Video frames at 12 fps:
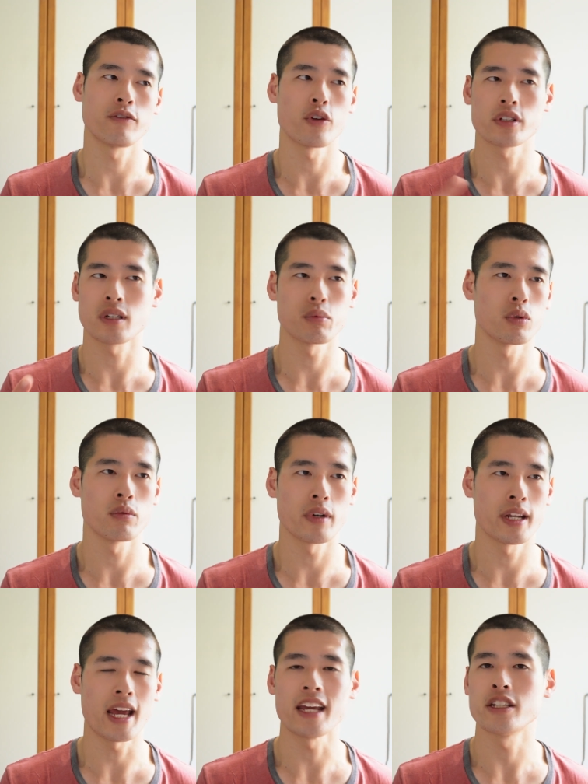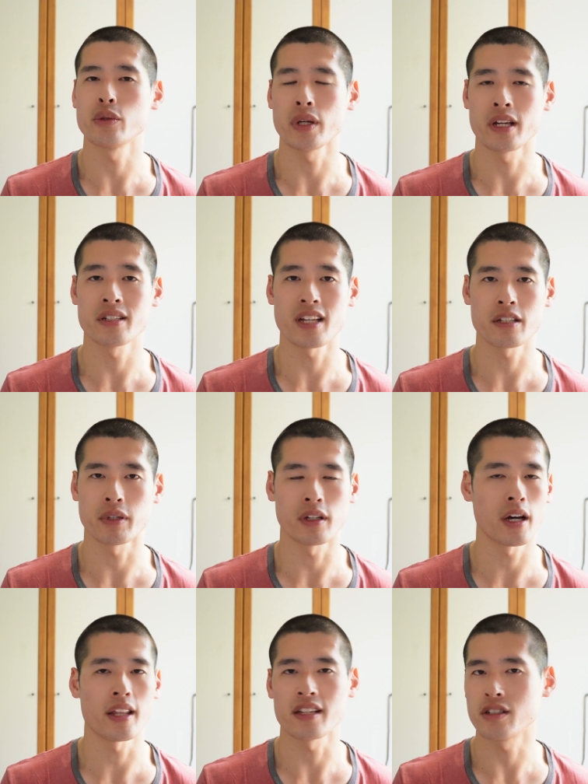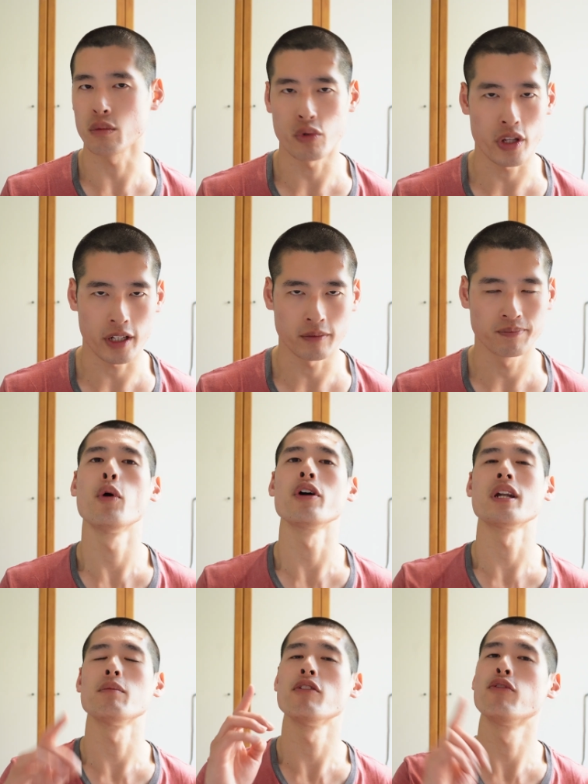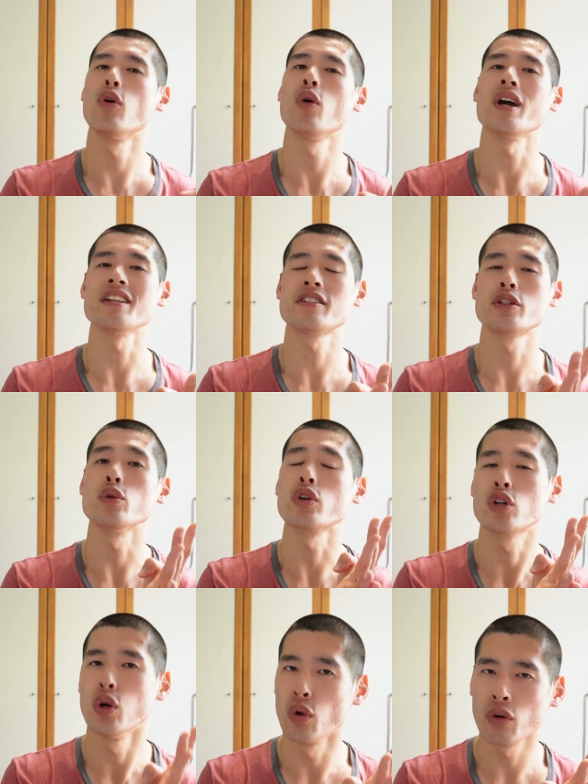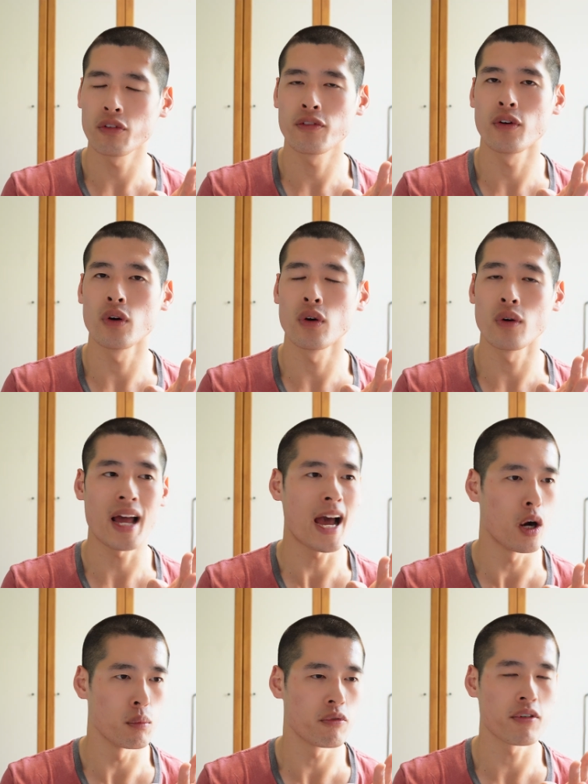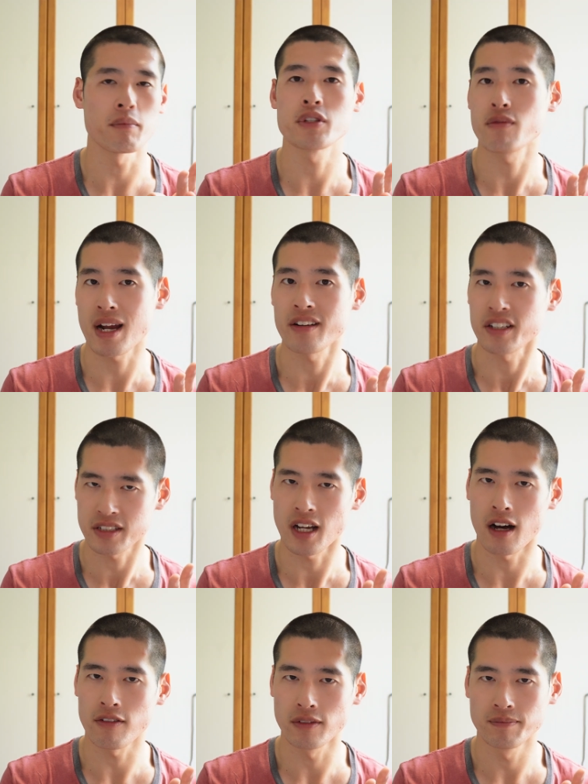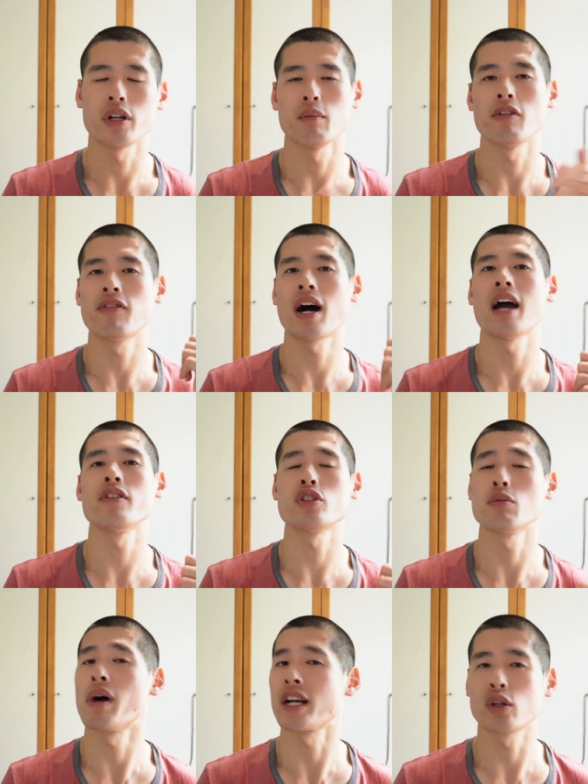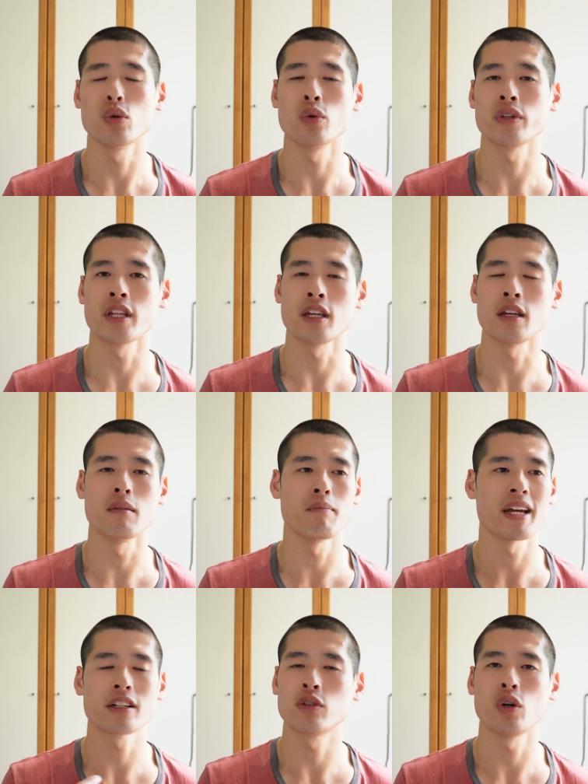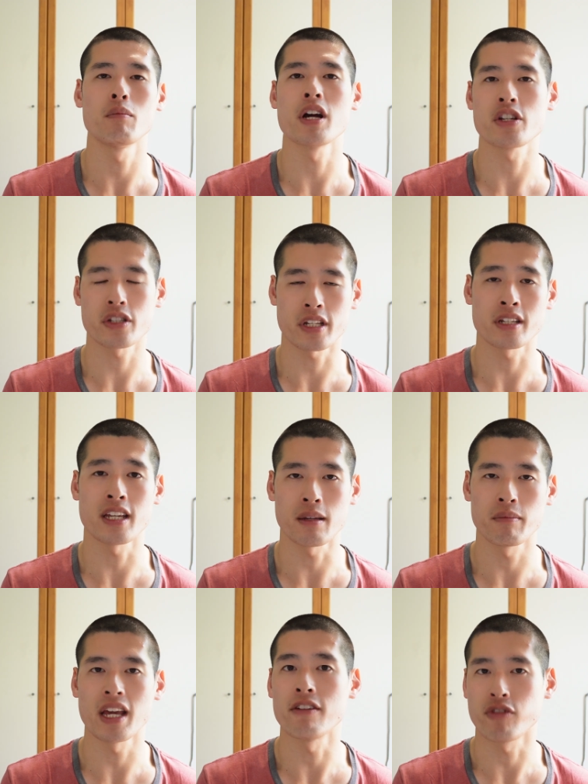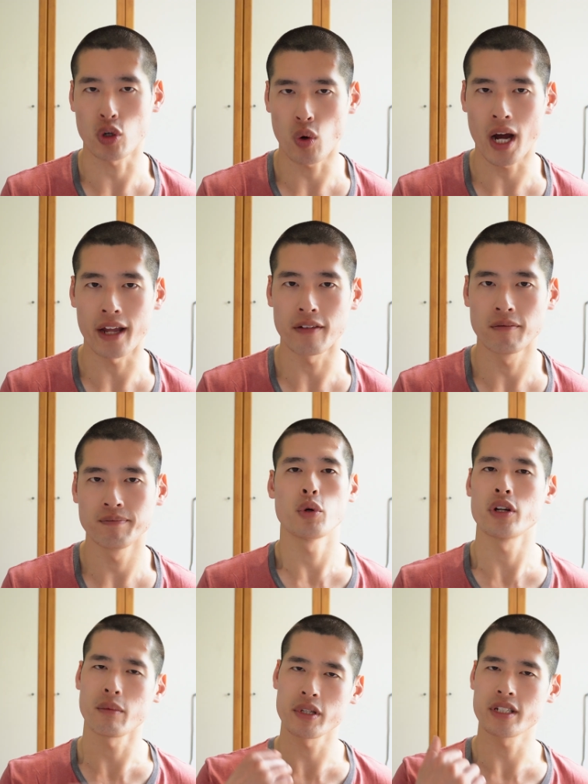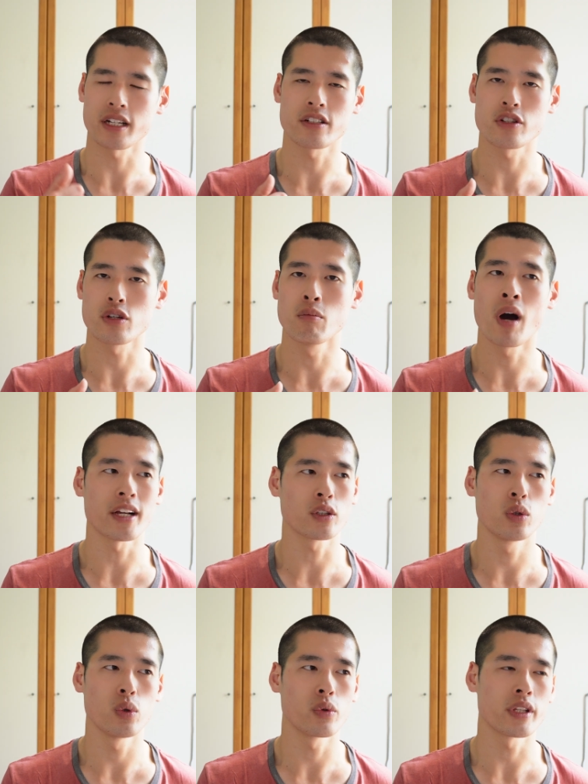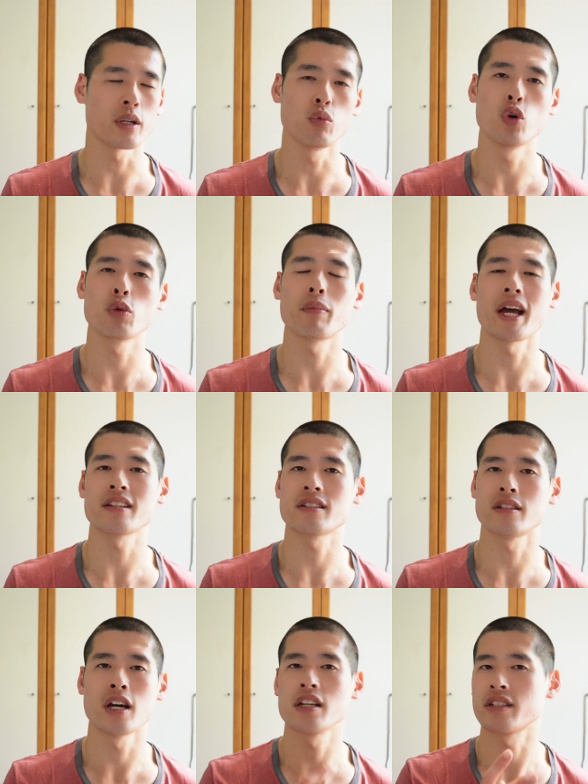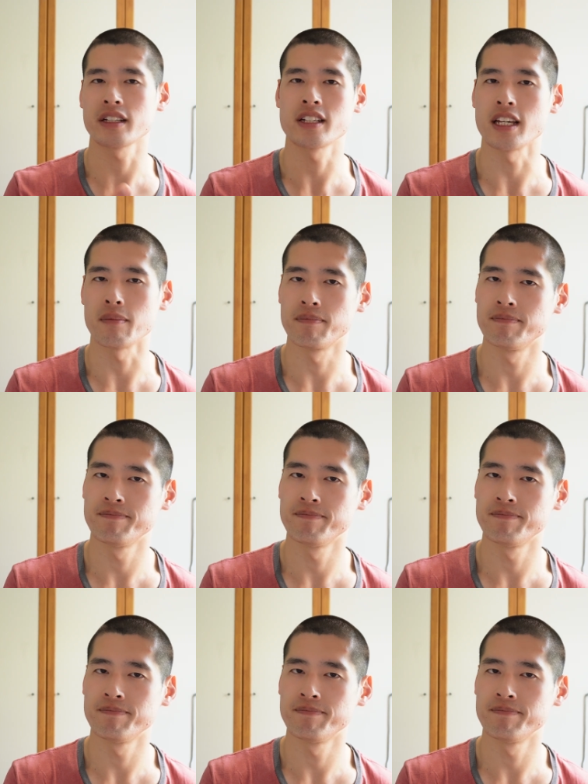For example, an A2E assessment. Are they still breathing? Point number four is to call for help from surrounding staff. Point number five is you might call the medical emergency team if required. Point number six is you might call the ward-based nursing team.